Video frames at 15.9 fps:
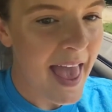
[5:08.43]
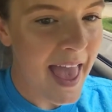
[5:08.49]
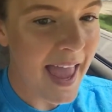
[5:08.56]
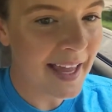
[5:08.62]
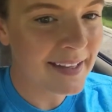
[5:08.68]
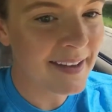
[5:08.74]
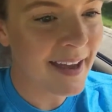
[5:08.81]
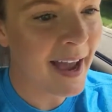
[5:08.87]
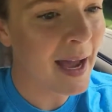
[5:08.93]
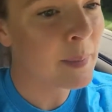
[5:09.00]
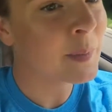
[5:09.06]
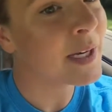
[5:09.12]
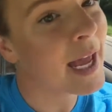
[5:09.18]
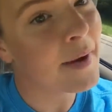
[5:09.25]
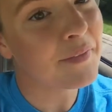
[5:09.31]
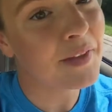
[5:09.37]
and yeah, I'm
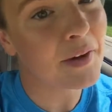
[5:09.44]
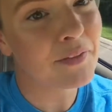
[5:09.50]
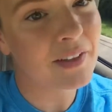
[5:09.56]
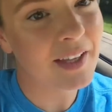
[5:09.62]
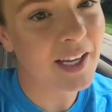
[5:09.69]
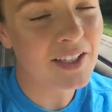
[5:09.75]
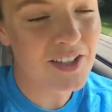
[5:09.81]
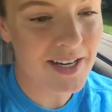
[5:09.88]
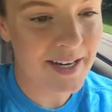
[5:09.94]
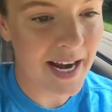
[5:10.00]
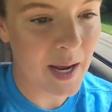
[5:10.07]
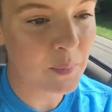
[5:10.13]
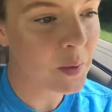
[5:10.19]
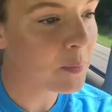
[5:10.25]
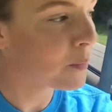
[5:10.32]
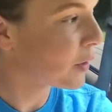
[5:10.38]
gonna have that for lunch, and
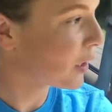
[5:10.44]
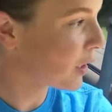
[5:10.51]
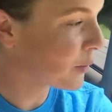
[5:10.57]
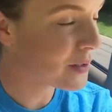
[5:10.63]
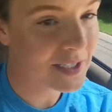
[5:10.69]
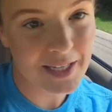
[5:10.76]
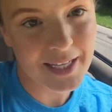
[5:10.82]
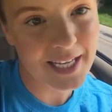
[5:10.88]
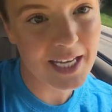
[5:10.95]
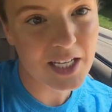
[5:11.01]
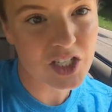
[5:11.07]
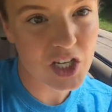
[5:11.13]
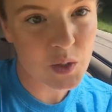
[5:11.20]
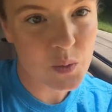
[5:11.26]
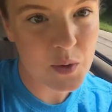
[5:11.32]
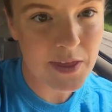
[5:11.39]
I will bring you into the
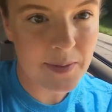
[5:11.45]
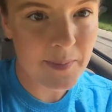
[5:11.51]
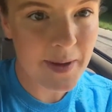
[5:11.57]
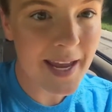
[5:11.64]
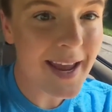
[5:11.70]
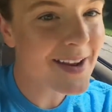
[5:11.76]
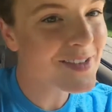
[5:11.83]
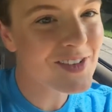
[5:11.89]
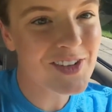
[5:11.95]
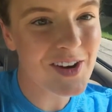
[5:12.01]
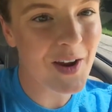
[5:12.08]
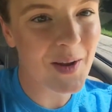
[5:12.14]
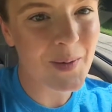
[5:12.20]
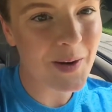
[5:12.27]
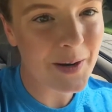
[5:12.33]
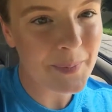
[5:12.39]
kitchen with me and show
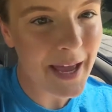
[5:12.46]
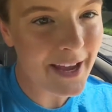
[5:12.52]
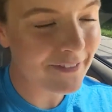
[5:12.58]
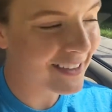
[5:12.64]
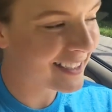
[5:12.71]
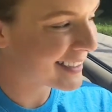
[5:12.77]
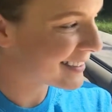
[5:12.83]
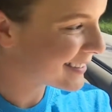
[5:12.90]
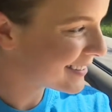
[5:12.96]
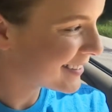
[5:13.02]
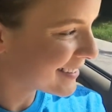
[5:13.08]
you what I'm having.